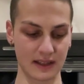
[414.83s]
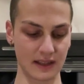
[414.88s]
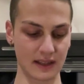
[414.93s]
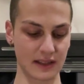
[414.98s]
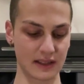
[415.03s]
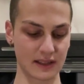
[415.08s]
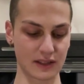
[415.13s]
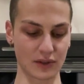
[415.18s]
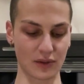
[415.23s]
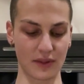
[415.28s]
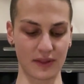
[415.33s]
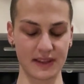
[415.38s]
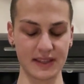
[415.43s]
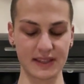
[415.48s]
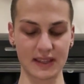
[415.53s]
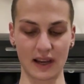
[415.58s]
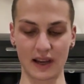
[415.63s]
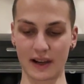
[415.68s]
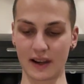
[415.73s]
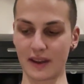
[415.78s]
So these
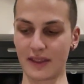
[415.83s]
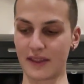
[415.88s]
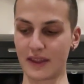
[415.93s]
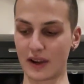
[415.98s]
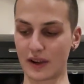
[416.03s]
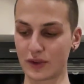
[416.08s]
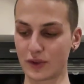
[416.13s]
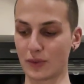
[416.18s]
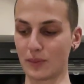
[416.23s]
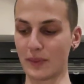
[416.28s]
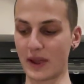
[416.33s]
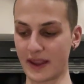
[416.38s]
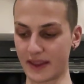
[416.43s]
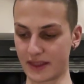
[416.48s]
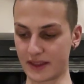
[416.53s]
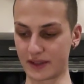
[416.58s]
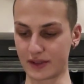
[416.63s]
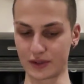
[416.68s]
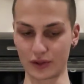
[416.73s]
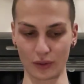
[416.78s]
are there to make
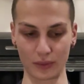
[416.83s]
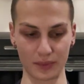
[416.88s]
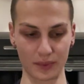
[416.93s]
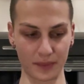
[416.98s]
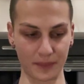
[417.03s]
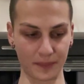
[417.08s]
the soap.